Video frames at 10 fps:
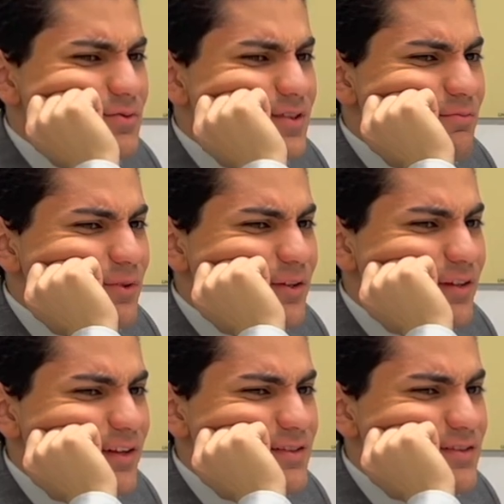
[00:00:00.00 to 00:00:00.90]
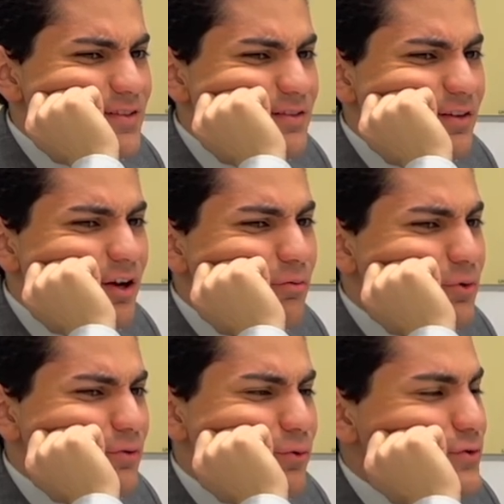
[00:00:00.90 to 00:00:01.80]
simply that a
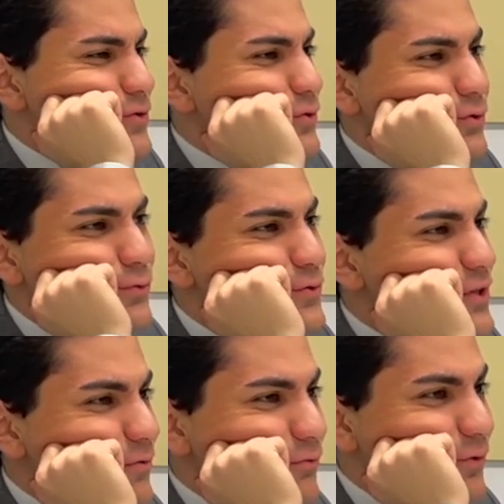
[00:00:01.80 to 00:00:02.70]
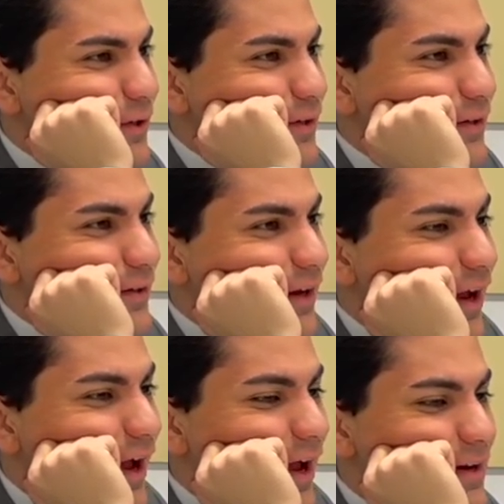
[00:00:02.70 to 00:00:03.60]
company wants to do
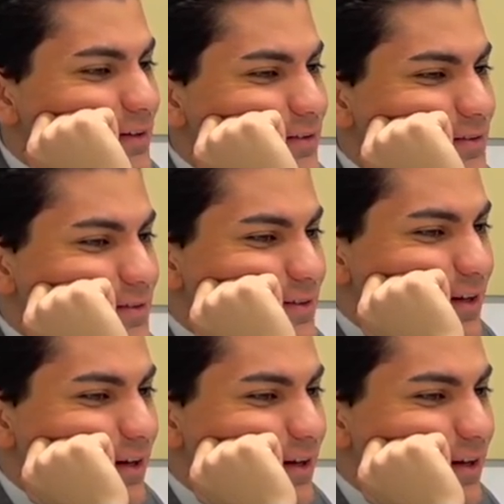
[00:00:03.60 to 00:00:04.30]
something, and